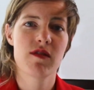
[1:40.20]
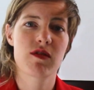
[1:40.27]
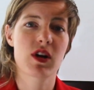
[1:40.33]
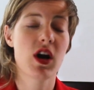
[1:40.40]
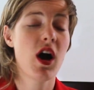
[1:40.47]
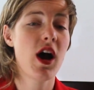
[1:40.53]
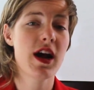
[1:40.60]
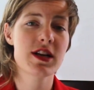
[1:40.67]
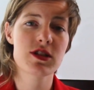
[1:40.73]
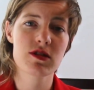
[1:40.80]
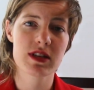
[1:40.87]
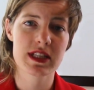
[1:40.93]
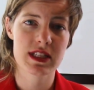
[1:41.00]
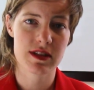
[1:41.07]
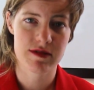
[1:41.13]
for
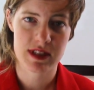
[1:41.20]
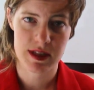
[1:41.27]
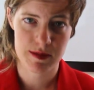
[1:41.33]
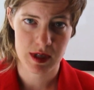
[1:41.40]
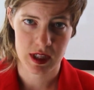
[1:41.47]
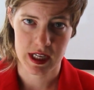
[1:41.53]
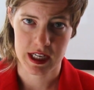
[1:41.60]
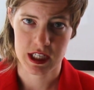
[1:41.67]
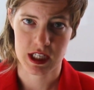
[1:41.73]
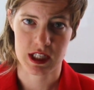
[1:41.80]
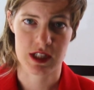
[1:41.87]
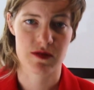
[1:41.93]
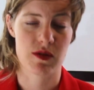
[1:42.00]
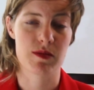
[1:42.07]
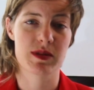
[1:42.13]
hundreds of
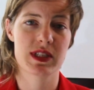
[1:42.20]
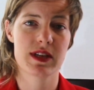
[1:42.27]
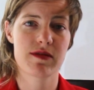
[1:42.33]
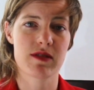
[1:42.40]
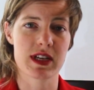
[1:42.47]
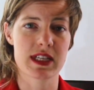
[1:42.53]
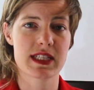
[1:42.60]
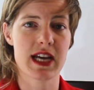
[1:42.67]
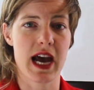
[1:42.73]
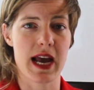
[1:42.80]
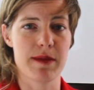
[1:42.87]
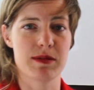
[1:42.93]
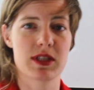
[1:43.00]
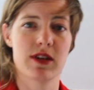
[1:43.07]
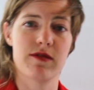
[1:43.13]
simulations from different
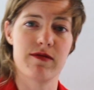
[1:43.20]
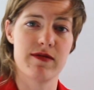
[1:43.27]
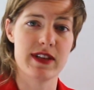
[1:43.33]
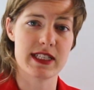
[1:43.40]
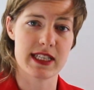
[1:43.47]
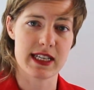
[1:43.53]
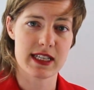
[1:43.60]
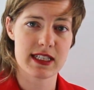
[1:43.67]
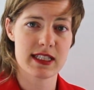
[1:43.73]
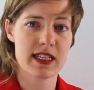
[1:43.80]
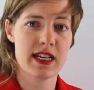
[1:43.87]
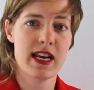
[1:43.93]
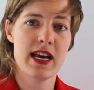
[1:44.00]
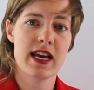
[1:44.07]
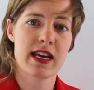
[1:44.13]
types of physics
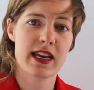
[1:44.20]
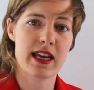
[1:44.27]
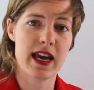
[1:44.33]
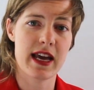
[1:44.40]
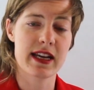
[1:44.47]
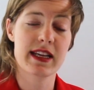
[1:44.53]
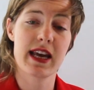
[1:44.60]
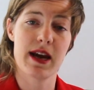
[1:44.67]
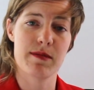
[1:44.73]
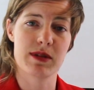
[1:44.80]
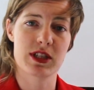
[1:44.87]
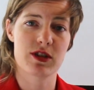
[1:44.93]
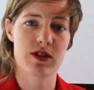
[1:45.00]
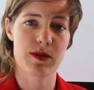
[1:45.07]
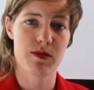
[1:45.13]
and
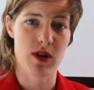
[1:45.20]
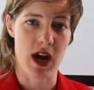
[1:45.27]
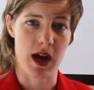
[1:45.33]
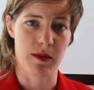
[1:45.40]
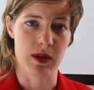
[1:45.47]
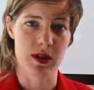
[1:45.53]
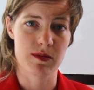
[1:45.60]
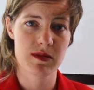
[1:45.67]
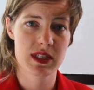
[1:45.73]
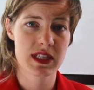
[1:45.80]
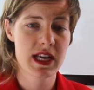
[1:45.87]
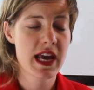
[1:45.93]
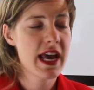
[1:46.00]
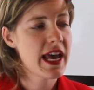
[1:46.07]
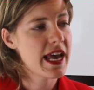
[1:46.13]
chemistry problems,
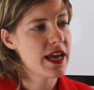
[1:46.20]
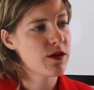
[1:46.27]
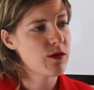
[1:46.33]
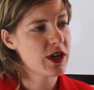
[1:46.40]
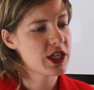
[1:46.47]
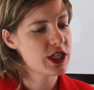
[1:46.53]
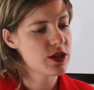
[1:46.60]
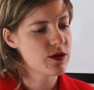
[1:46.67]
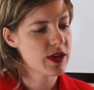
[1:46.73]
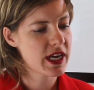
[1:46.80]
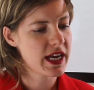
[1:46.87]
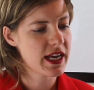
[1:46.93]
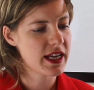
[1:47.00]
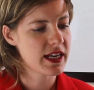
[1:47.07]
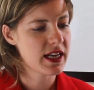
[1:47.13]
in which you
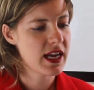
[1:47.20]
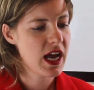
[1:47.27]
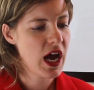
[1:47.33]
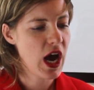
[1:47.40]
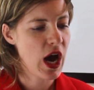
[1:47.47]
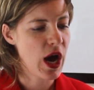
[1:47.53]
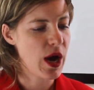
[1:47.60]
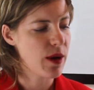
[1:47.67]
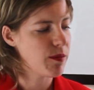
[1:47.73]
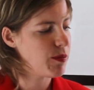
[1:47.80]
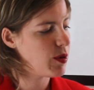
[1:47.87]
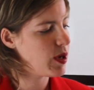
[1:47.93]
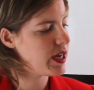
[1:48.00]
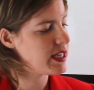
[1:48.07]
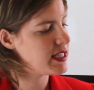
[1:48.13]
can uh,
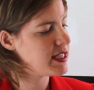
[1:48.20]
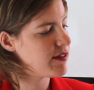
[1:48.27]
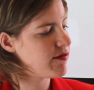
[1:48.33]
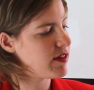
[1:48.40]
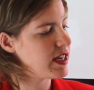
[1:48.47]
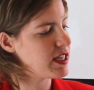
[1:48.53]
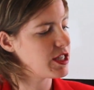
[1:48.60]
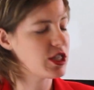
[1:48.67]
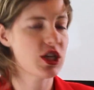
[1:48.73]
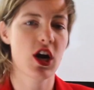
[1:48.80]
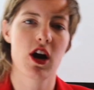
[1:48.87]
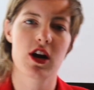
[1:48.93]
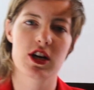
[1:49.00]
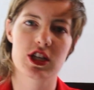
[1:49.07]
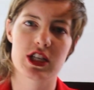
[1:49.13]
put different
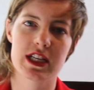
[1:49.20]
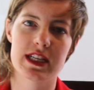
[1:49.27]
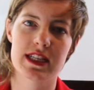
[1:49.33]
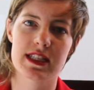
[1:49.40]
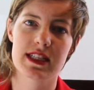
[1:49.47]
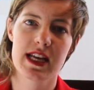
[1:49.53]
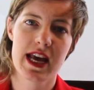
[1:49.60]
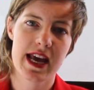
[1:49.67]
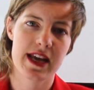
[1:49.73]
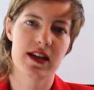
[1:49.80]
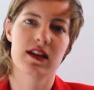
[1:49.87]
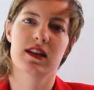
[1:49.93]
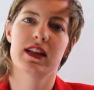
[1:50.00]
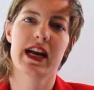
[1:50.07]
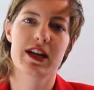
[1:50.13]
charges in an
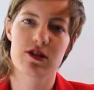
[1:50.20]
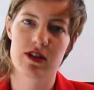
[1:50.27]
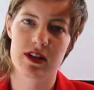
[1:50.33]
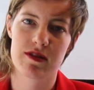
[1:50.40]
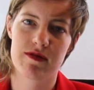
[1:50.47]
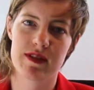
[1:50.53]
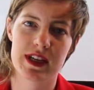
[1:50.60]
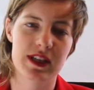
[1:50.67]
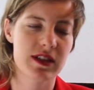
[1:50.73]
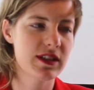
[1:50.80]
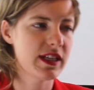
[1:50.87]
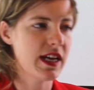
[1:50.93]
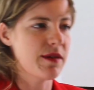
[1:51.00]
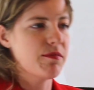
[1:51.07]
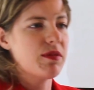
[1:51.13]
electric
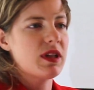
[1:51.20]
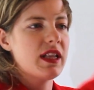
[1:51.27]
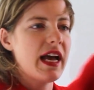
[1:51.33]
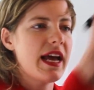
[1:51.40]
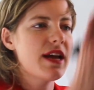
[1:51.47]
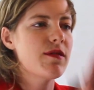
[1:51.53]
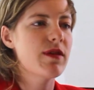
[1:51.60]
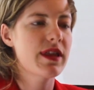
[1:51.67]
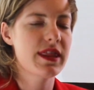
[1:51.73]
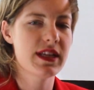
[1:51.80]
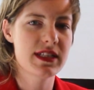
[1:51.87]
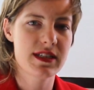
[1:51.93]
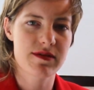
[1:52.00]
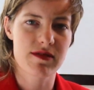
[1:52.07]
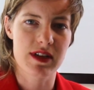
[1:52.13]
field and play with the
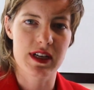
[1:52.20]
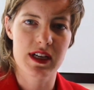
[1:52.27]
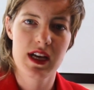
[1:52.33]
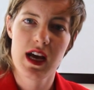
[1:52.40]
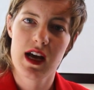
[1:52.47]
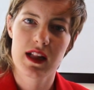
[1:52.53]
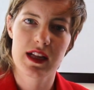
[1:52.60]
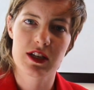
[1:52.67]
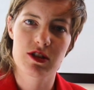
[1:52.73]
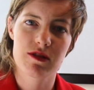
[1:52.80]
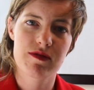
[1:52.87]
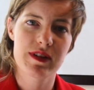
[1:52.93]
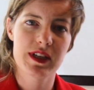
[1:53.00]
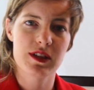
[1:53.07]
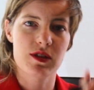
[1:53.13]
different electric
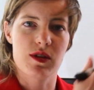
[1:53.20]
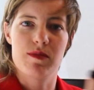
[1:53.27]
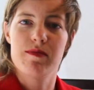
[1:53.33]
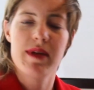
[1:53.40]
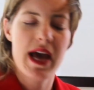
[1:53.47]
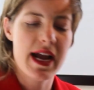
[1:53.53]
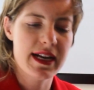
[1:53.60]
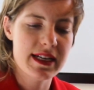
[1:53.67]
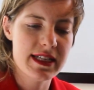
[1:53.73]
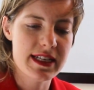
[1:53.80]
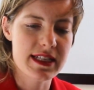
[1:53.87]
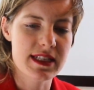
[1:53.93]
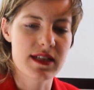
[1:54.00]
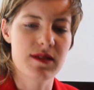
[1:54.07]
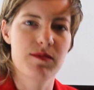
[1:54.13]
field or
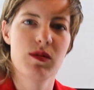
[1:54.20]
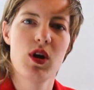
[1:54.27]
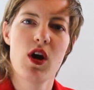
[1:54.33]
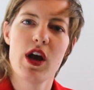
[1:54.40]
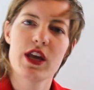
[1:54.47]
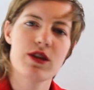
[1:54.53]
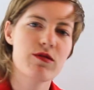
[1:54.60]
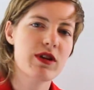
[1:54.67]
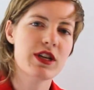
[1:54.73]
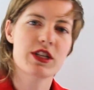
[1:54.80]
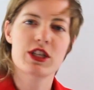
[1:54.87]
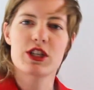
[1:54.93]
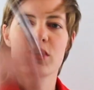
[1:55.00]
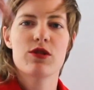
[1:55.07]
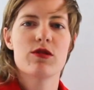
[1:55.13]
magnetism. You can
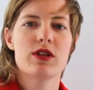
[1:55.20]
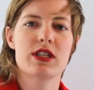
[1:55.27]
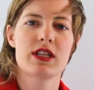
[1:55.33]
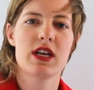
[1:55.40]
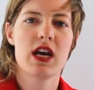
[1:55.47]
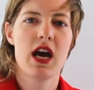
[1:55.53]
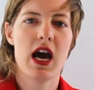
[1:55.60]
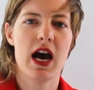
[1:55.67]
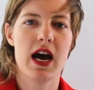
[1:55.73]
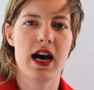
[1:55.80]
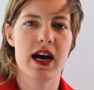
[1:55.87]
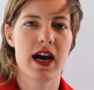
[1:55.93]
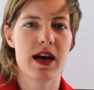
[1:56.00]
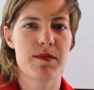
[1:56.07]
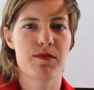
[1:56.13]
shoot
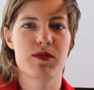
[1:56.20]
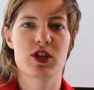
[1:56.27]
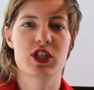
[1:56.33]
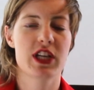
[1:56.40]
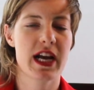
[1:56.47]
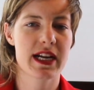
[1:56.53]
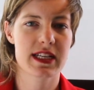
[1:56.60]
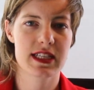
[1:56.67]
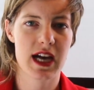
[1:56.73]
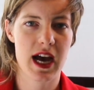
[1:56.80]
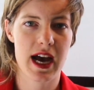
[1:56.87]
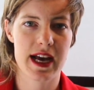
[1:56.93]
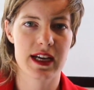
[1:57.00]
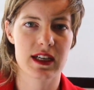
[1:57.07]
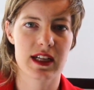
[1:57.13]
uh, a
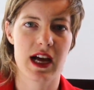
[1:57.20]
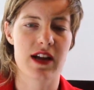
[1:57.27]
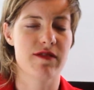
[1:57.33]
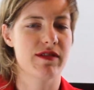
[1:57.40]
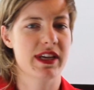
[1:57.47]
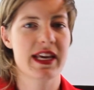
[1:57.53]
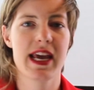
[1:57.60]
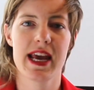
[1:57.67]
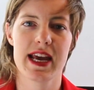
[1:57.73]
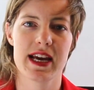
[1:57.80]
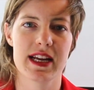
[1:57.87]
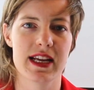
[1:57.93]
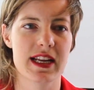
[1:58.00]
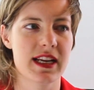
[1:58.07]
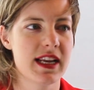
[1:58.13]
projectile out of a
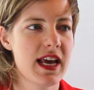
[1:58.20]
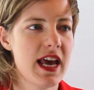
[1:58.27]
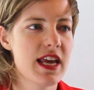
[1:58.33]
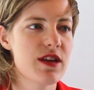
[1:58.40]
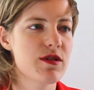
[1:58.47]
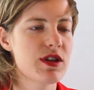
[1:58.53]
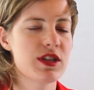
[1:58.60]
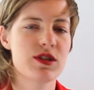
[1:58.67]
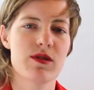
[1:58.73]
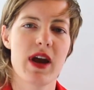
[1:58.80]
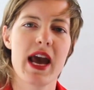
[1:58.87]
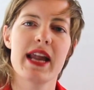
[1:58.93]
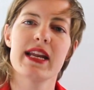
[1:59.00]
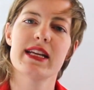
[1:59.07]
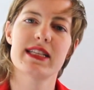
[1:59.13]
cannon. You can do
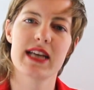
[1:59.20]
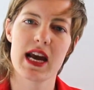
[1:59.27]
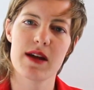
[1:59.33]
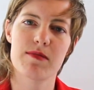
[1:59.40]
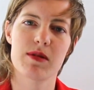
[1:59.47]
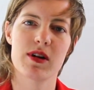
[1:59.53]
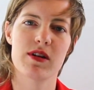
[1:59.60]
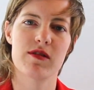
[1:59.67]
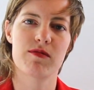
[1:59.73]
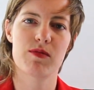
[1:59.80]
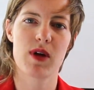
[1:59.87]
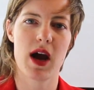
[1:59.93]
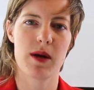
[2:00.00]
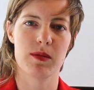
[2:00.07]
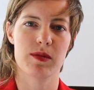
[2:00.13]
any type of
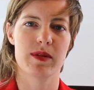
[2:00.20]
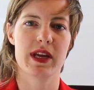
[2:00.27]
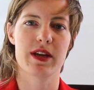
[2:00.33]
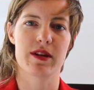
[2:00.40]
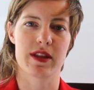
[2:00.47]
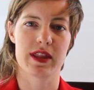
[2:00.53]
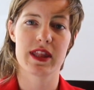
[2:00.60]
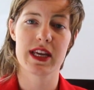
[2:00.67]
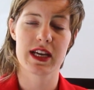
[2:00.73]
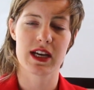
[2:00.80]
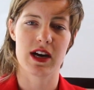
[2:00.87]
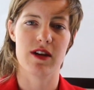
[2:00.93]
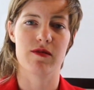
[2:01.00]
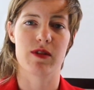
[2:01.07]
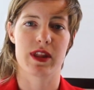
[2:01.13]
problem that you can think
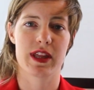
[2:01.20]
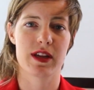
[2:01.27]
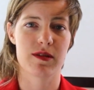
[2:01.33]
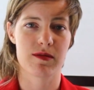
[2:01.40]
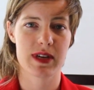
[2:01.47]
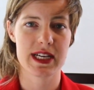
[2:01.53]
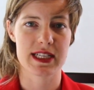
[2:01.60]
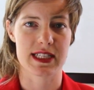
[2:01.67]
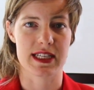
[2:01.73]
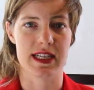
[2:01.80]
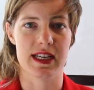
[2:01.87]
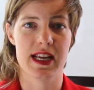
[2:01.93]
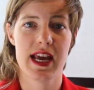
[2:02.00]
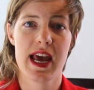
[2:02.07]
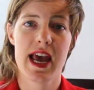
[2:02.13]
of within
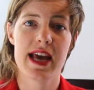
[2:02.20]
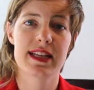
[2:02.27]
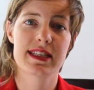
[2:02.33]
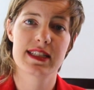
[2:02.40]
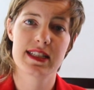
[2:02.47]
reason and